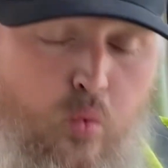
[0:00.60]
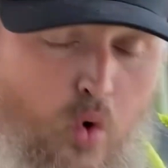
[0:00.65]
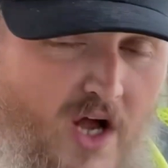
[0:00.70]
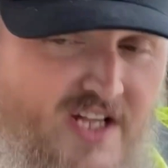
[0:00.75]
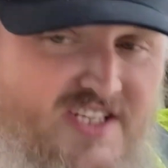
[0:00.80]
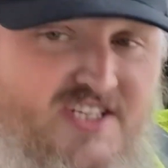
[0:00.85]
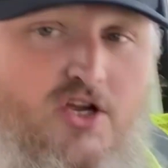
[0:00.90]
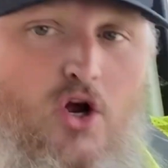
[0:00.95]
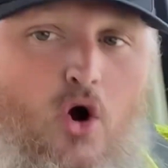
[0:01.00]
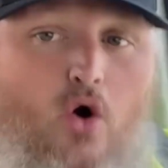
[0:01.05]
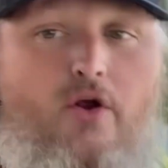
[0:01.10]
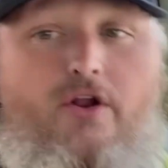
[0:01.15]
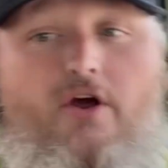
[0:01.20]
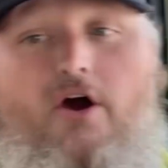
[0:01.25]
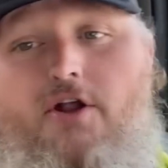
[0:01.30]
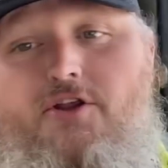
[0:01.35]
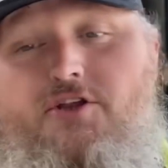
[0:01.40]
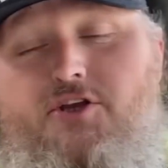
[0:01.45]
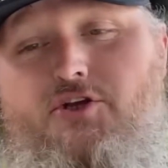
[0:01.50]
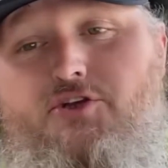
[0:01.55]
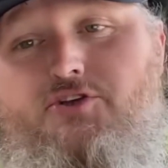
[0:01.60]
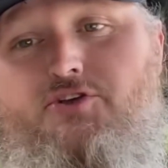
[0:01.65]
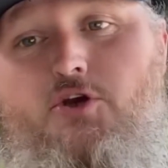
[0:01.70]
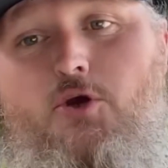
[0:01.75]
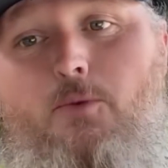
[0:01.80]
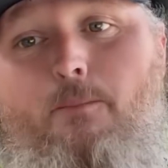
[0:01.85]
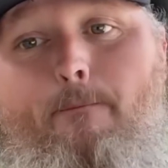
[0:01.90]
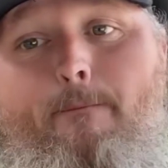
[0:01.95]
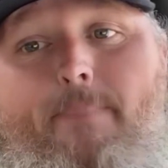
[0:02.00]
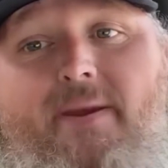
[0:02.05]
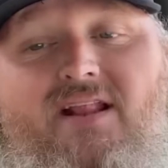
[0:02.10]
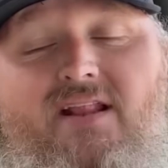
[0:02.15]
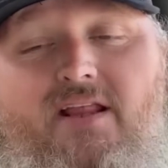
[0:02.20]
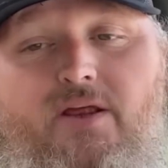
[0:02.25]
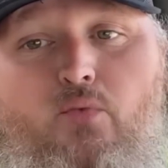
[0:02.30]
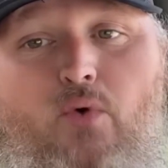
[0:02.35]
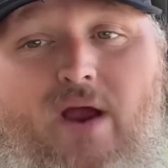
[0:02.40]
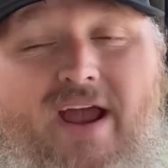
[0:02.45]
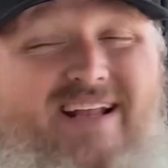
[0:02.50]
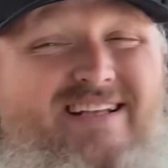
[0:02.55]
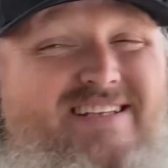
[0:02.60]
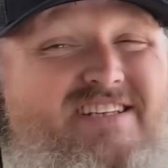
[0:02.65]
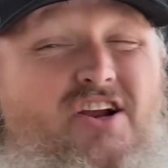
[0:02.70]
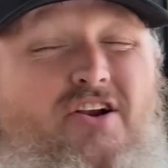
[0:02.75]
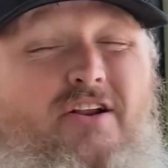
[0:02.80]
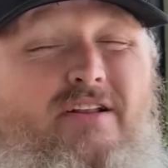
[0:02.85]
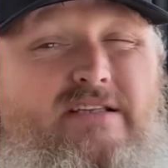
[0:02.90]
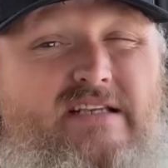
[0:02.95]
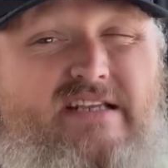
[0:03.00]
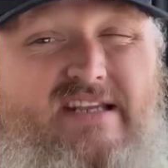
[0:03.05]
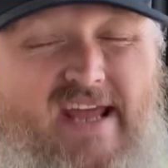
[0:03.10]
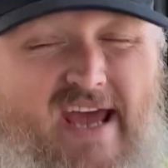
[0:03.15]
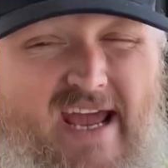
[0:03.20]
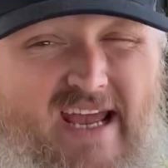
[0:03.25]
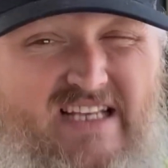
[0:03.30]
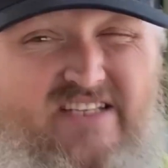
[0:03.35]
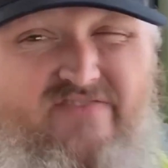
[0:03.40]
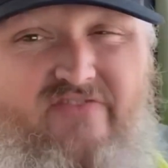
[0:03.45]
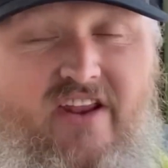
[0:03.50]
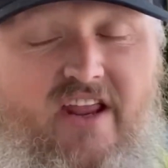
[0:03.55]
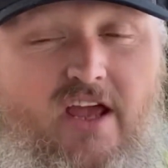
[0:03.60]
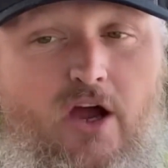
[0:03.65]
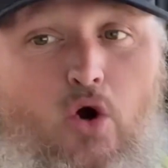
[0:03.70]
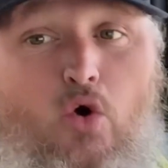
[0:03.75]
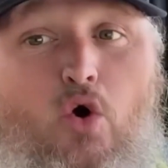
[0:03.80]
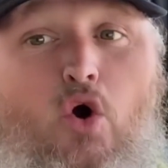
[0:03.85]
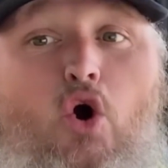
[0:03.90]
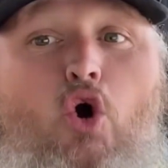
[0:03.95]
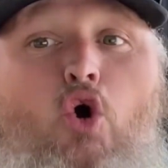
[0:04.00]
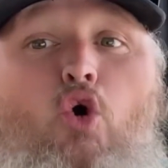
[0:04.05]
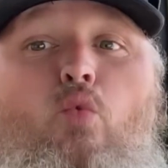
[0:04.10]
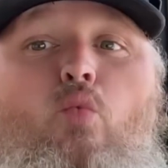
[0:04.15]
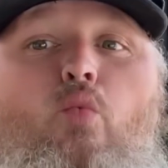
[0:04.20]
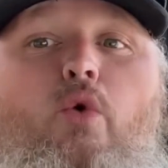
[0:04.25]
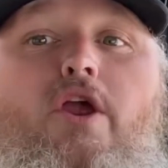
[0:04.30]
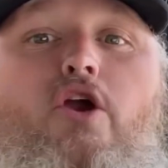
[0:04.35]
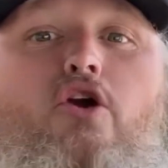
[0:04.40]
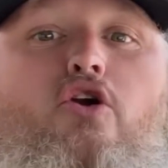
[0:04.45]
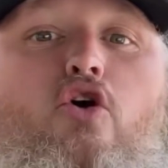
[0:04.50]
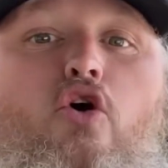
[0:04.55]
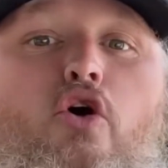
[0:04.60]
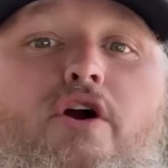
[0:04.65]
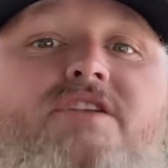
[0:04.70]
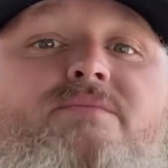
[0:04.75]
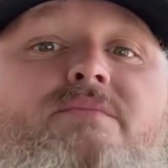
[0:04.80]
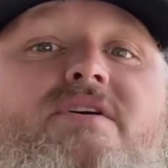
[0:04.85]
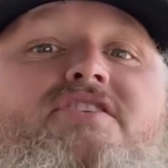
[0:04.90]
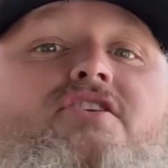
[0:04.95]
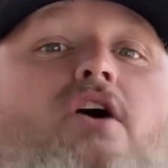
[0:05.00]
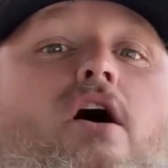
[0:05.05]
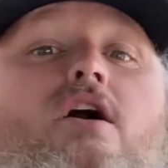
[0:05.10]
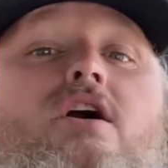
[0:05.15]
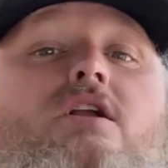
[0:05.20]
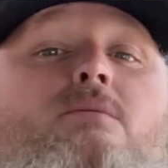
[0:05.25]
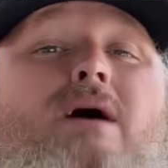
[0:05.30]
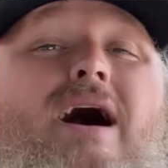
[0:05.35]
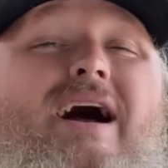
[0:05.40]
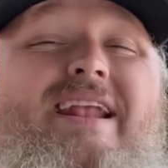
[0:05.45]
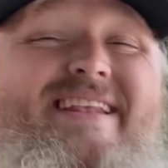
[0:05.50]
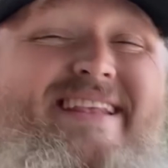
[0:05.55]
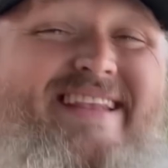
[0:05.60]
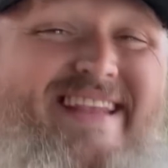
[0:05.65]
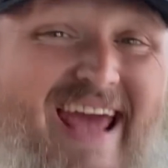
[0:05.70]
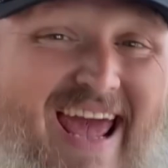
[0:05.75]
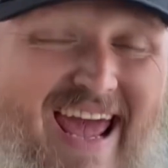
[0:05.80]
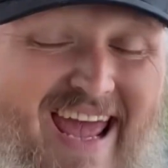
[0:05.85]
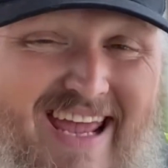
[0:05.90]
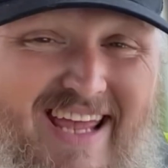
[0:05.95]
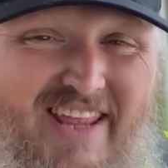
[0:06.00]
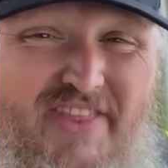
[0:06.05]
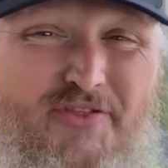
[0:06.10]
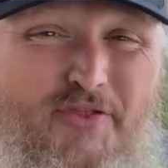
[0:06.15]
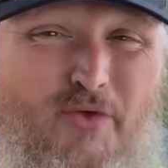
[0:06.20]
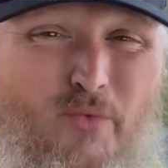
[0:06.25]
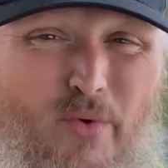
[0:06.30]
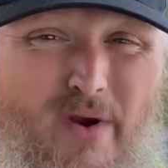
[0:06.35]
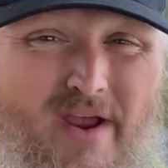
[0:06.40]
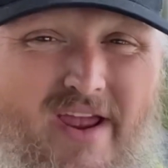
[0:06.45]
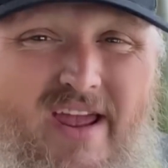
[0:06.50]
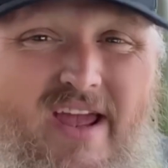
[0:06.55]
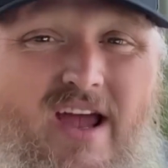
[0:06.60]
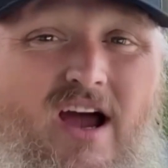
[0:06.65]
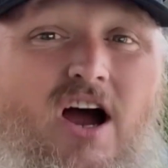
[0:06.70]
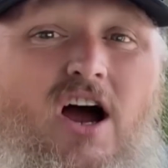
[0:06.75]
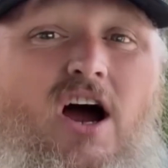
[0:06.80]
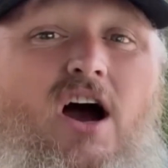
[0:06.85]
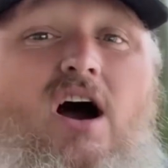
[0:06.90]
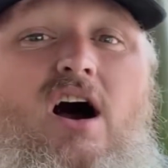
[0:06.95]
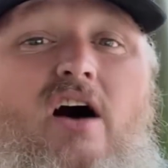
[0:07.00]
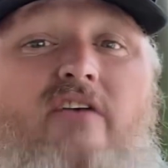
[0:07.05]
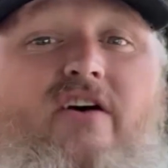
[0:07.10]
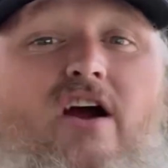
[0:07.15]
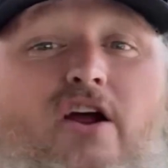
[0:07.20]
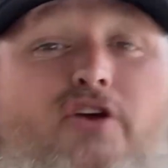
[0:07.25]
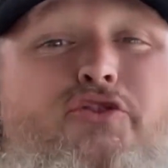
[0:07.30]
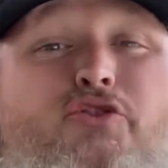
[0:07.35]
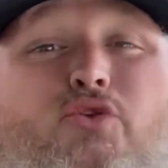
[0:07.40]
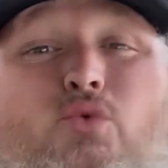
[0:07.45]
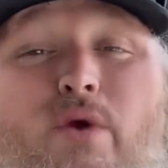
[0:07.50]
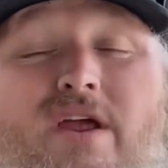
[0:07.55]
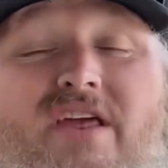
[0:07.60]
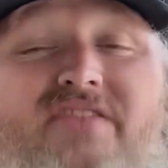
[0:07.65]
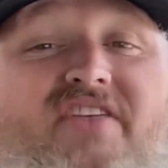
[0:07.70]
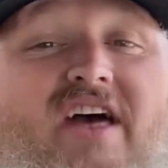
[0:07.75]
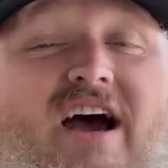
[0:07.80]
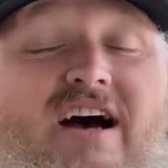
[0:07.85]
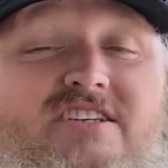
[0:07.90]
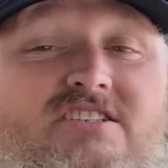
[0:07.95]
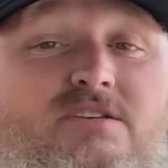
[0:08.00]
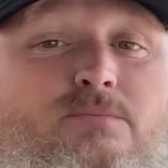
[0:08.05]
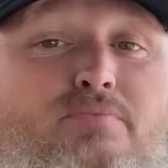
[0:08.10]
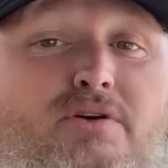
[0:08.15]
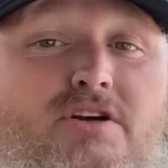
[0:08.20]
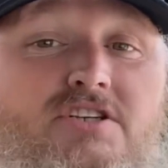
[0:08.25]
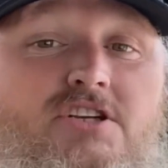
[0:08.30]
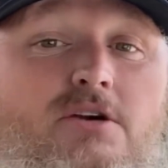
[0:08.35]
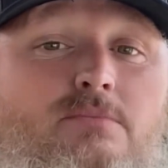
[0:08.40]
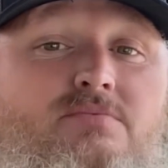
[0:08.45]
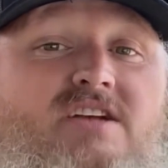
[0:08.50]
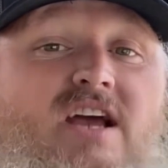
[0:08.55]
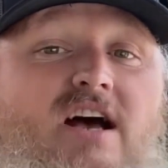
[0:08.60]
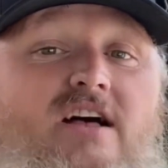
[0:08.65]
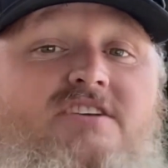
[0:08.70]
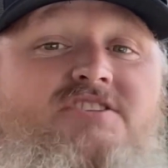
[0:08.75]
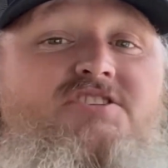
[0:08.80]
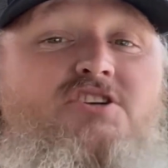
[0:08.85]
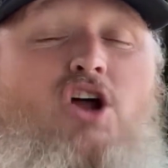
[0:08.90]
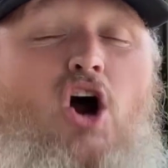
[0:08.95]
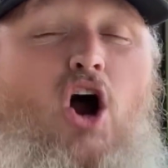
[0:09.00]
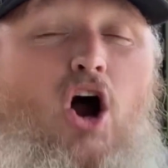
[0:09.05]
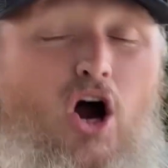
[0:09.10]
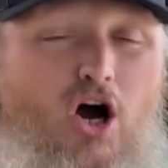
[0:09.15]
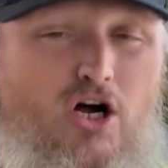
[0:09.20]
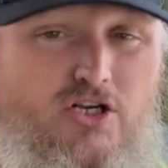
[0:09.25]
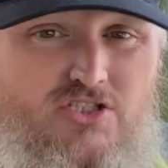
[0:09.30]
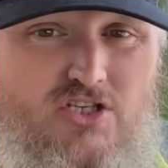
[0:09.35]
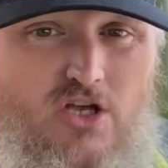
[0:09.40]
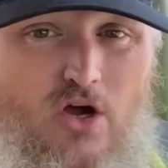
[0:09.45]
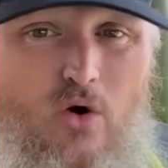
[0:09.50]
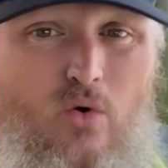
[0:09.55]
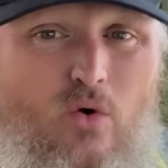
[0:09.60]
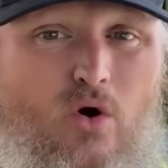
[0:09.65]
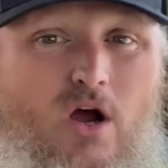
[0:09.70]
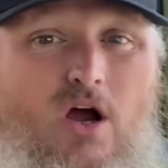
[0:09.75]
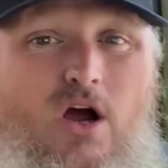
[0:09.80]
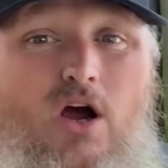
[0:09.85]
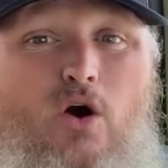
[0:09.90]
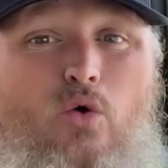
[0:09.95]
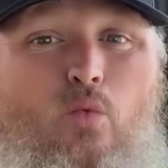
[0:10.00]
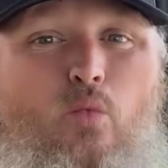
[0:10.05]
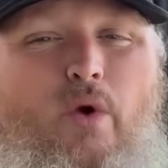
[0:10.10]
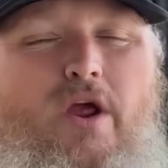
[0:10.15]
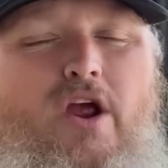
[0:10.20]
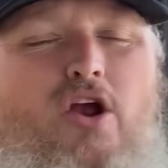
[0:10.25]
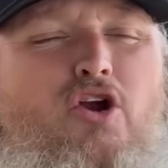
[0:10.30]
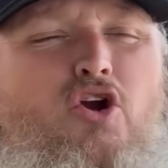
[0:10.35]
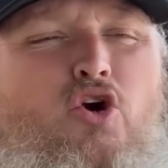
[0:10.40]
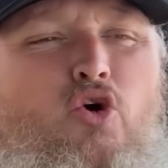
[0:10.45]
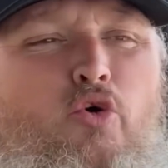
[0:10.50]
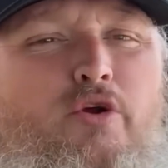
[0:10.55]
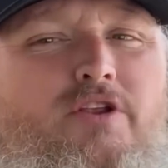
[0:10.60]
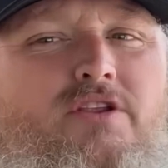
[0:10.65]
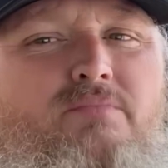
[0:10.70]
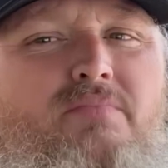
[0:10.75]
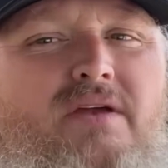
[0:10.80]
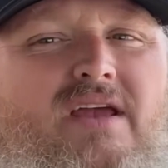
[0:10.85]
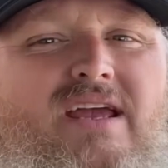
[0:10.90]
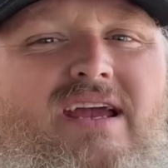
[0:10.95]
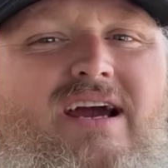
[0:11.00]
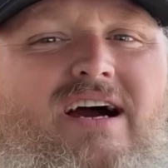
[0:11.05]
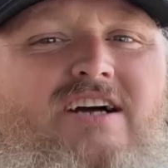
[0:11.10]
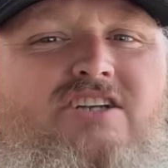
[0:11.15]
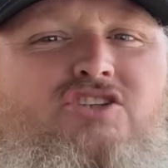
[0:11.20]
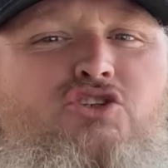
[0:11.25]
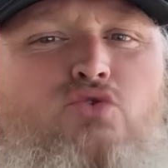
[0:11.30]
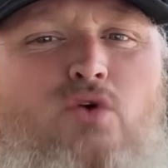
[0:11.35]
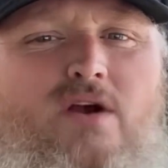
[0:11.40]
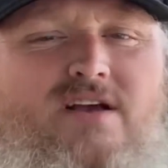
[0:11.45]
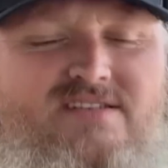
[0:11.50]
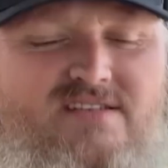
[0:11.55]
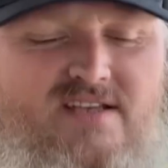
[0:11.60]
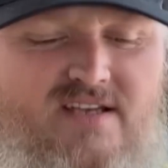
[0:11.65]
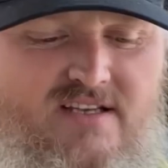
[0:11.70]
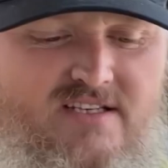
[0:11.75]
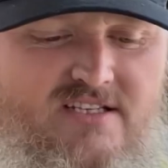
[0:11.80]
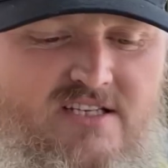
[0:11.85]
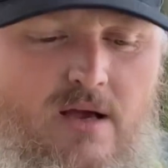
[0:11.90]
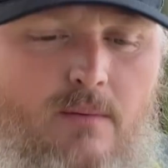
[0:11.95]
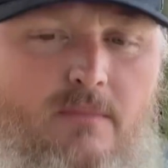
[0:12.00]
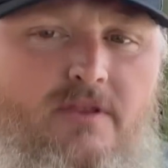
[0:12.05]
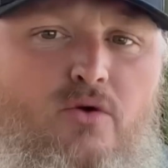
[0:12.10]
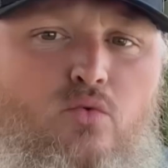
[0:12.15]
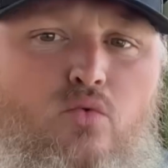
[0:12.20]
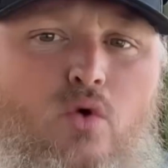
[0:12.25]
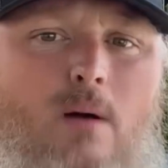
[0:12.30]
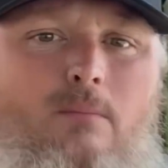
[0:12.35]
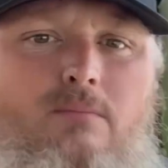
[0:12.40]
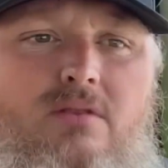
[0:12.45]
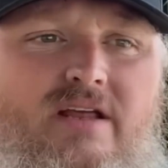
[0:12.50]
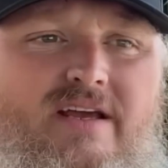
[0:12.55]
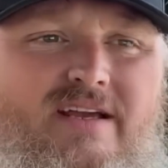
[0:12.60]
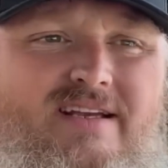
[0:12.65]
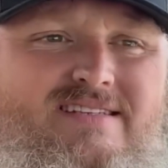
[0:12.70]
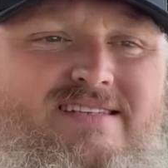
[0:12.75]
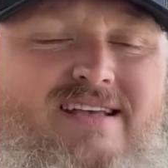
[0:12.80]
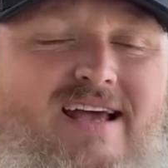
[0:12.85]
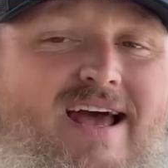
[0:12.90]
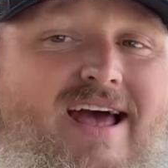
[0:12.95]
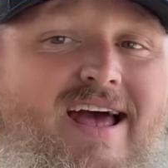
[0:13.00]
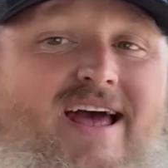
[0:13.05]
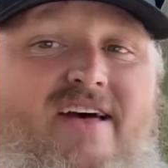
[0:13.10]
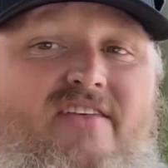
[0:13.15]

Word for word: What's going on YouTube? Billy Raines here and in today's video we are going to be talking about day three of our 3,000 push-up challenge and also we are going to be addressing some of the rumblings